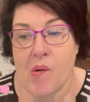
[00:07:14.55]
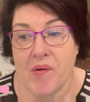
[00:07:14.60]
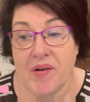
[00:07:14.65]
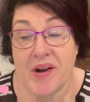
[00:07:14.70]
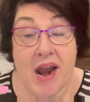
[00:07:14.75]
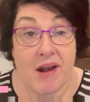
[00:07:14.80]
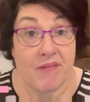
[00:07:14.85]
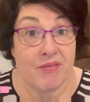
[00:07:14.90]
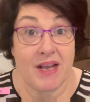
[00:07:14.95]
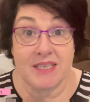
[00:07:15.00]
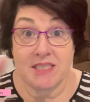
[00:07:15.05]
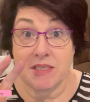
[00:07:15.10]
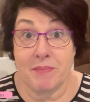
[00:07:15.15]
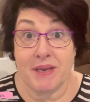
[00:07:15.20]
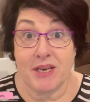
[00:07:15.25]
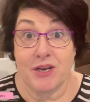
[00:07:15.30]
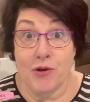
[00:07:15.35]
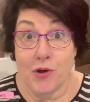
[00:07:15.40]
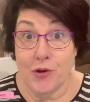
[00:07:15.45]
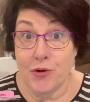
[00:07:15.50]
Now, that's a
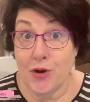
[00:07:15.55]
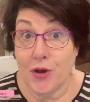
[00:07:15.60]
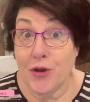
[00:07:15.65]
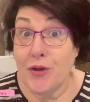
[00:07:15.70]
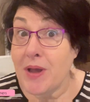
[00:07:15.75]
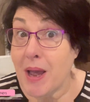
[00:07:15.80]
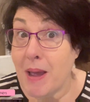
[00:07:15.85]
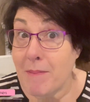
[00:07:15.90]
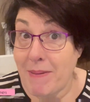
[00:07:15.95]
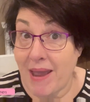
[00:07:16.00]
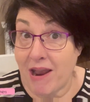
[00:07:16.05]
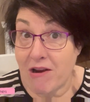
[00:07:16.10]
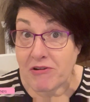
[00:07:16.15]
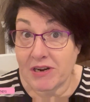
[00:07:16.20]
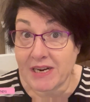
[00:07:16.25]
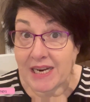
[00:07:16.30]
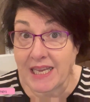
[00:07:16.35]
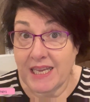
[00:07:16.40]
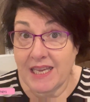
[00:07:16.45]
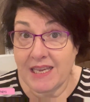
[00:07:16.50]
big no-no,
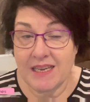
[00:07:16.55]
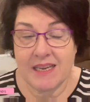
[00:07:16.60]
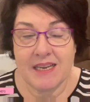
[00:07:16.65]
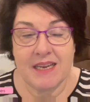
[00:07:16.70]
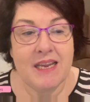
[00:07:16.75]
apparently,